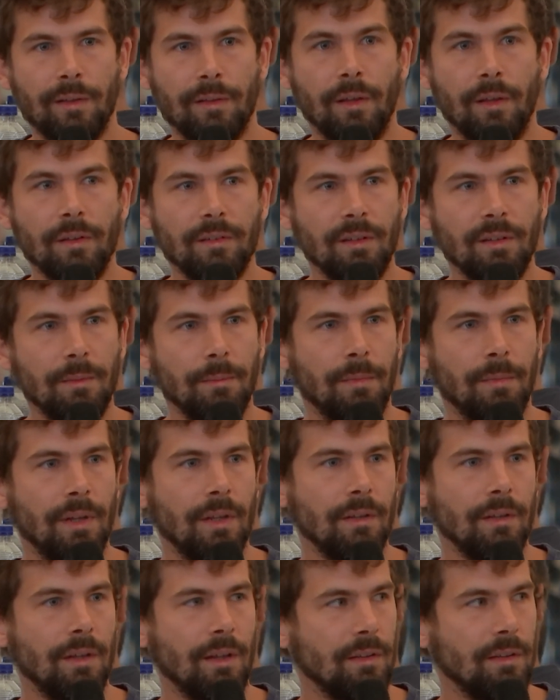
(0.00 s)
Does it
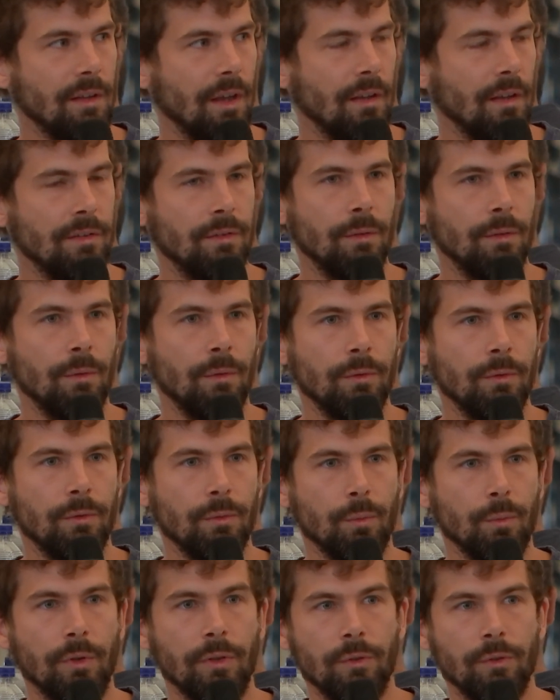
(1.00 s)
mean that castles
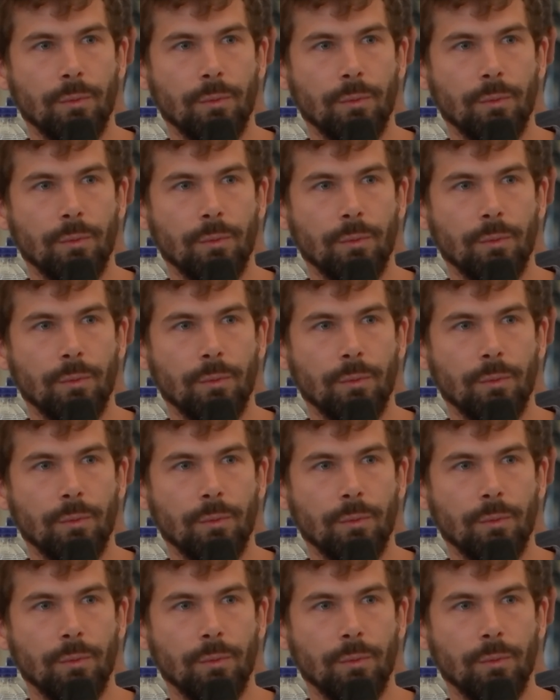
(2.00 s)
with